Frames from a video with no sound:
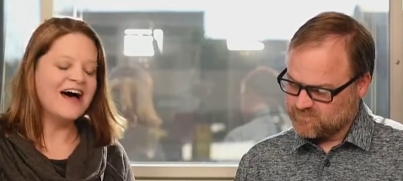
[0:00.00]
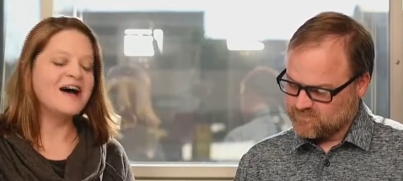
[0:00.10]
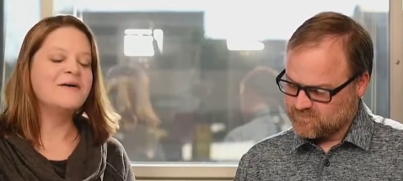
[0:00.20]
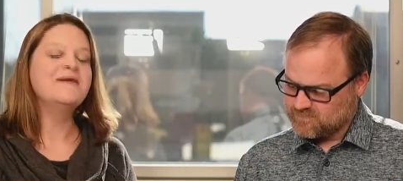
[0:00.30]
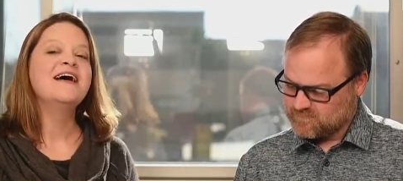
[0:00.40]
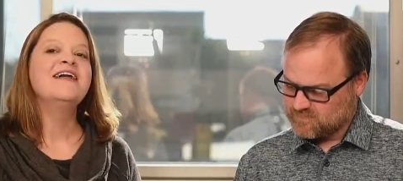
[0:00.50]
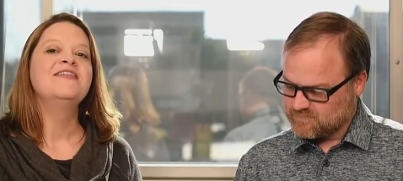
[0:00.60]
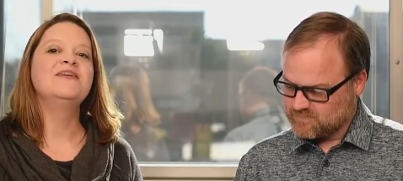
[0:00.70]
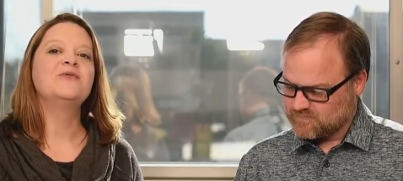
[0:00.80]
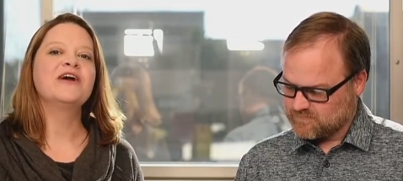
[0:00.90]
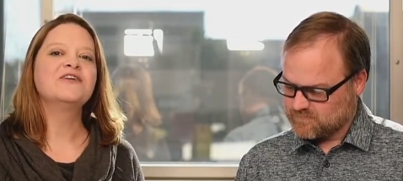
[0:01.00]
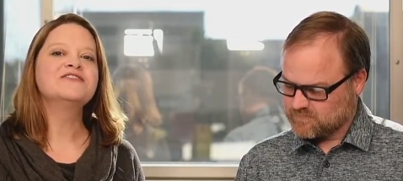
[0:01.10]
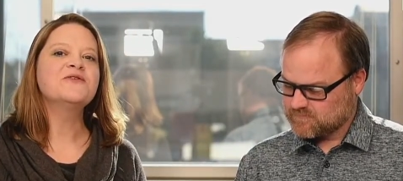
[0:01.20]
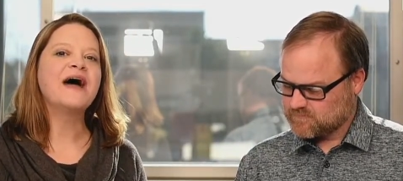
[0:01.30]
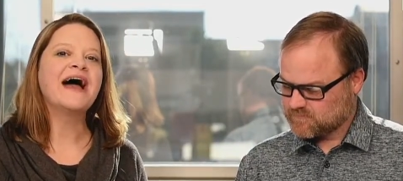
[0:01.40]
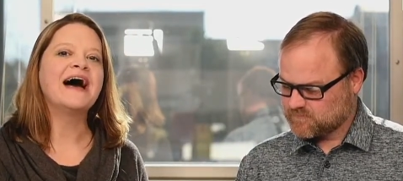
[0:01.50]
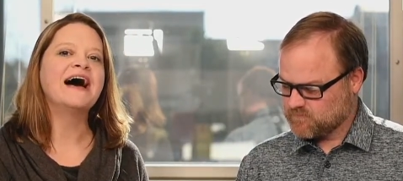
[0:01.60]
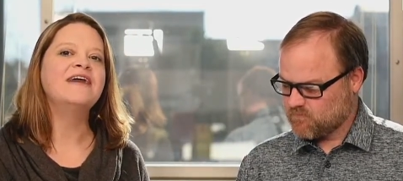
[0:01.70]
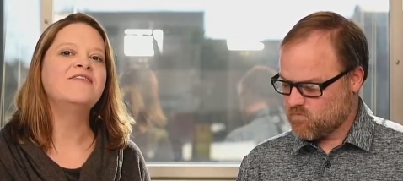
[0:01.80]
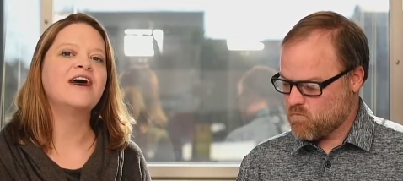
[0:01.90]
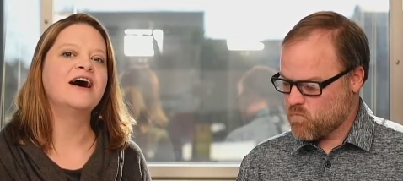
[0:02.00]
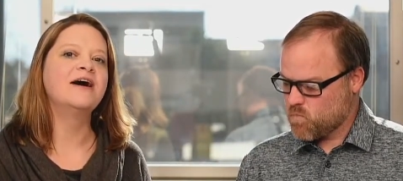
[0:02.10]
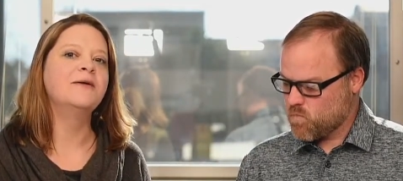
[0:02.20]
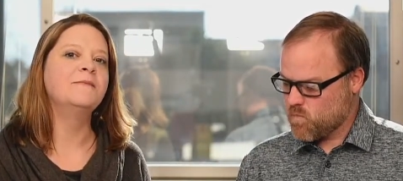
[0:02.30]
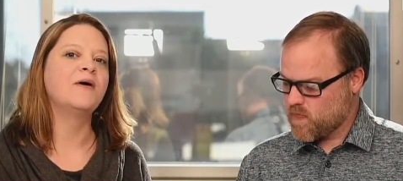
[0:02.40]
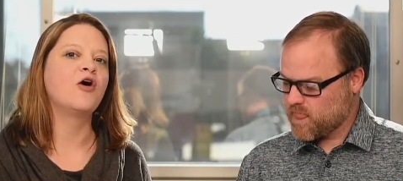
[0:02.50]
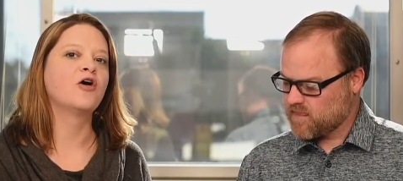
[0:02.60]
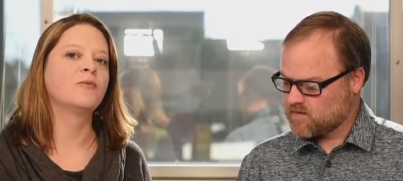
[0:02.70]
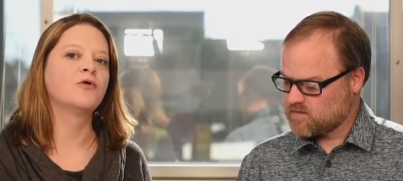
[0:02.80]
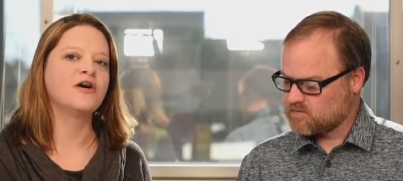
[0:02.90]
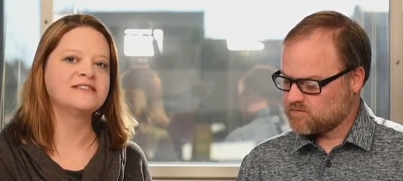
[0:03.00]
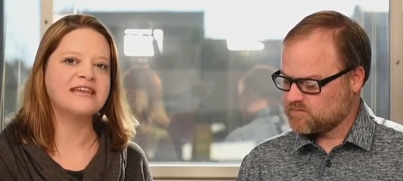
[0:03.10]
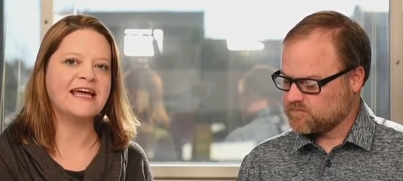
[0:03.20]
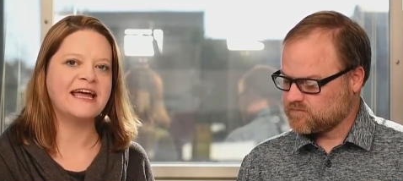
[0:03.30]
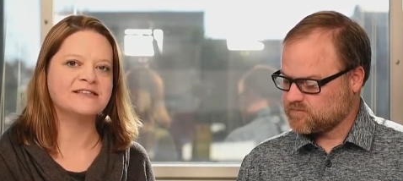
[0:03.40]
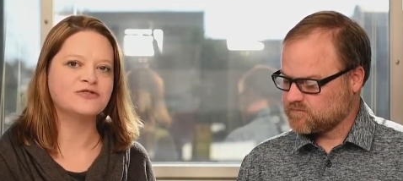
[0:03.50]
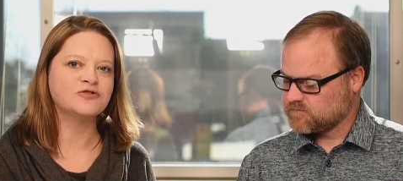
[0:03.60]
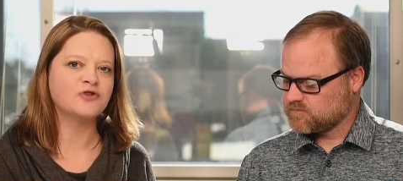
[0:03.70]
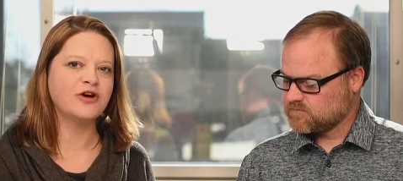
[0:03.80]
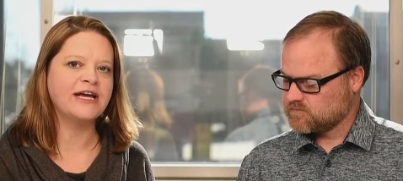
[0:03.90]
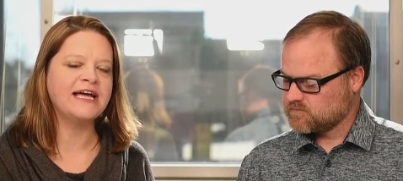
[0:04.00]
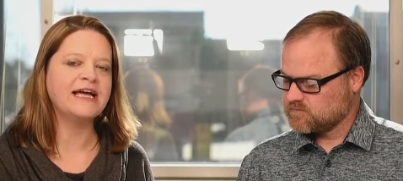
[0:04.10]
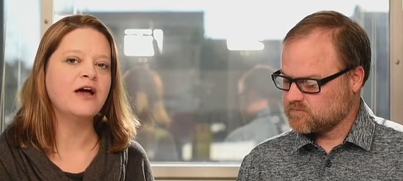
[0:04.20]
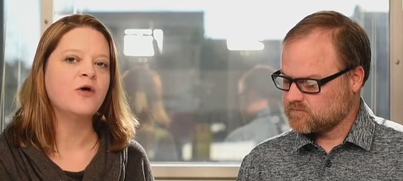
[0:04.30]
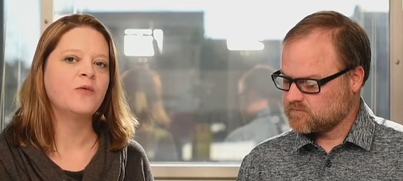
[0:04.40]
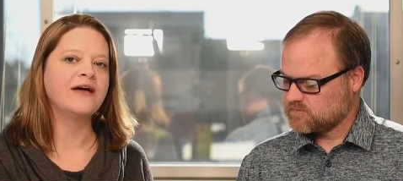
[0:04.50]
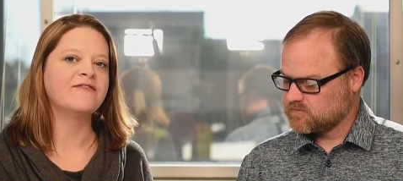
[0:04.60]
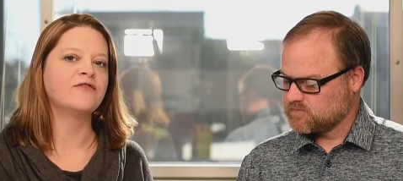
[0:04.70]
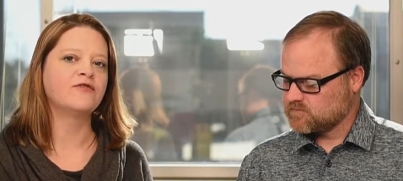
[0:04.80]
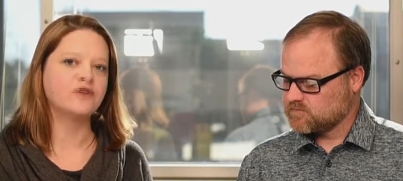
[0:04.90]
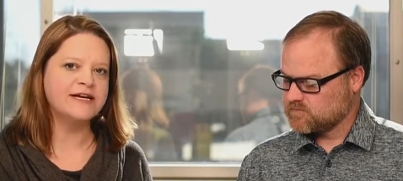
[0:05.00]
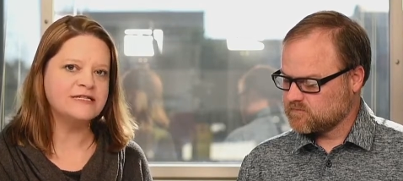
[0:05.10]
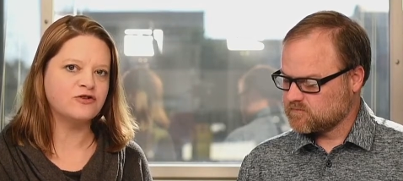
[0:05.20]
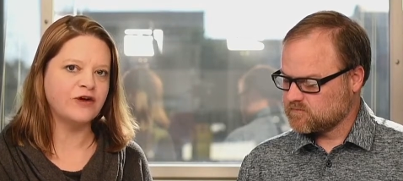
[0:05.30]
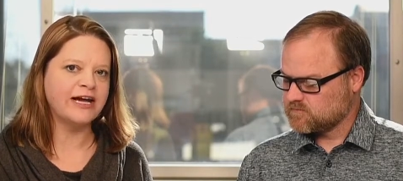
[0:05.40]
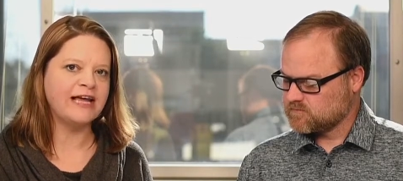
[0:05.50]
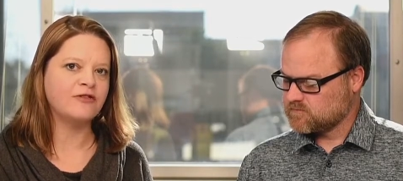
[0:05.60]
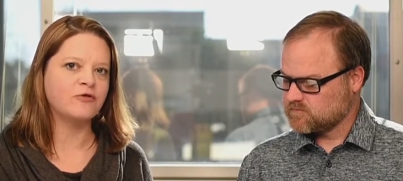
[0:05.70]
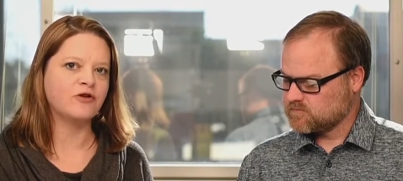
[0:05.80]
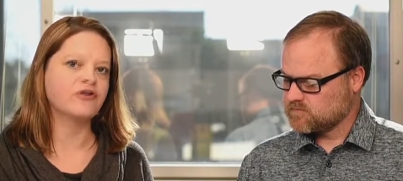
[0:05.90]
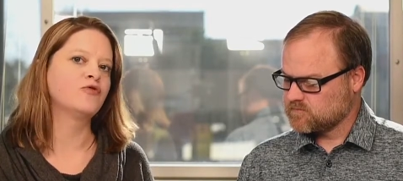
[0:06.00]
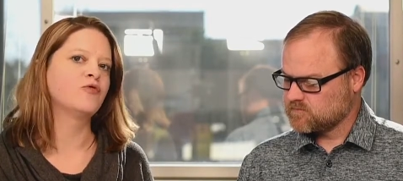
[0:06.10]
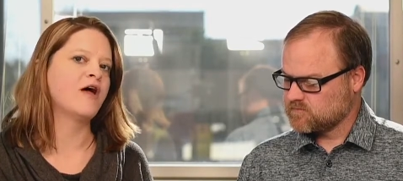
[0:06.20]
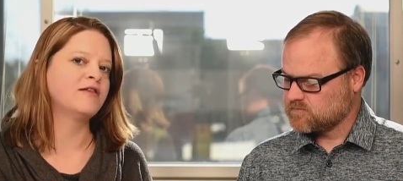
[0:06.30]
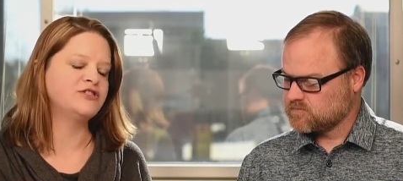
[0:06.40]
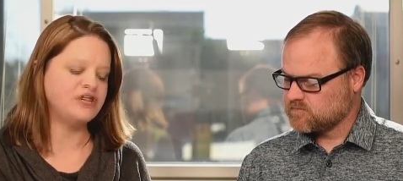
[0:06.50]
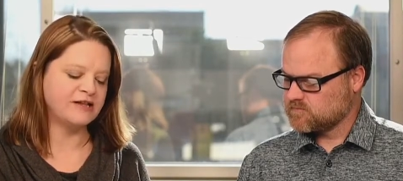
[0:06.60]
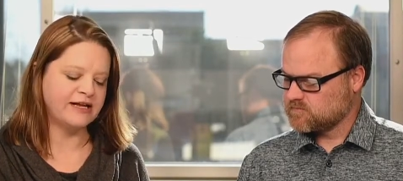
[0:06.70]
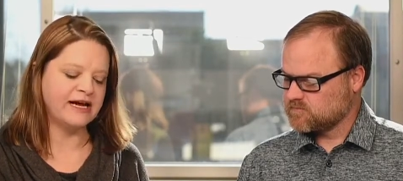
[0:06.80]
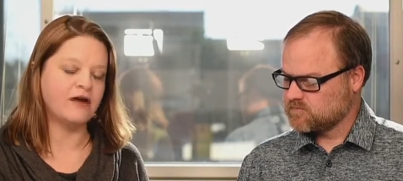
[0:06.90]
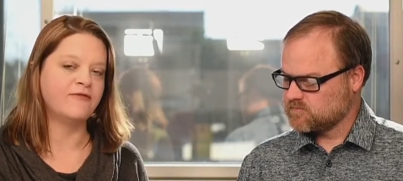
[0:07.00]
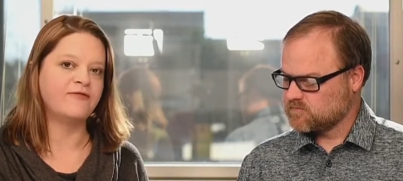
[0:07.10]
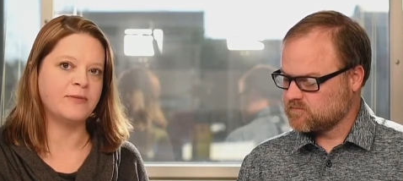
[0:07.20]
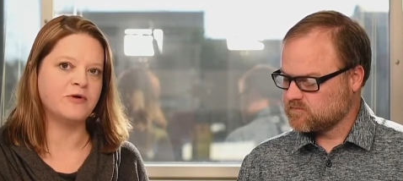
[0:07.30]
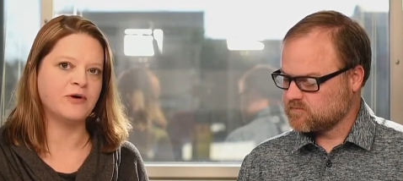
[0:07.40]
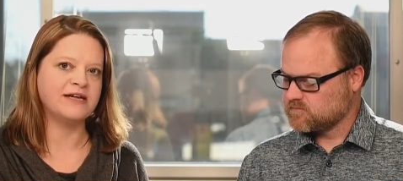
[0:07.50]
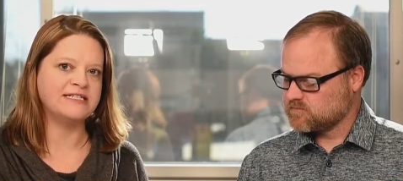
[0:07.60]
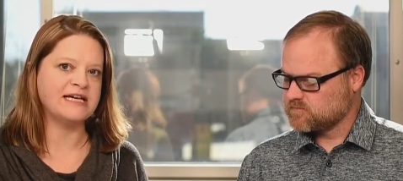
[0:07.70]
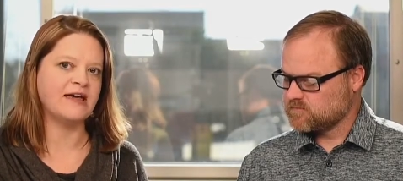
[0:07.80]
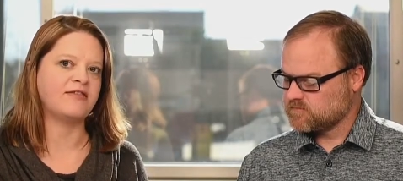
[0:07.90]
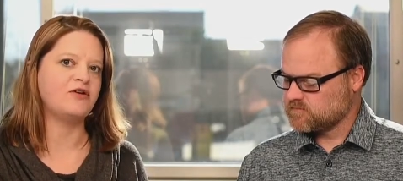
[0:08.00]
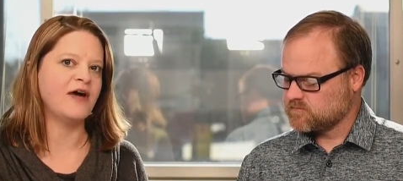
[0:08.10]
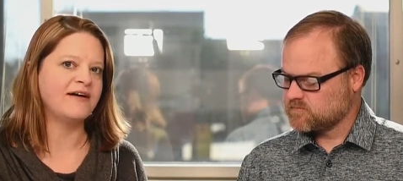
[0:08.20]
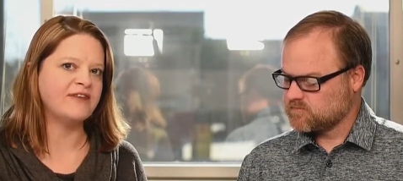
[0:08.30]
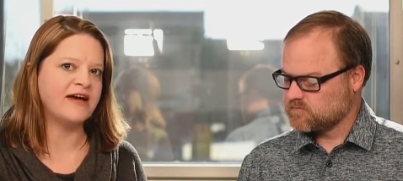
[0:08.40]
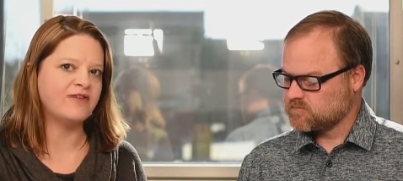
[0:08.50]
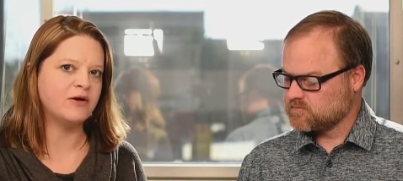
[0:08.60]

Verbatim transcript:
Speaker 1: um, then we also have um, our prostate cancer screening. We have a free screening through our urology clinic on February 10th. You have to have an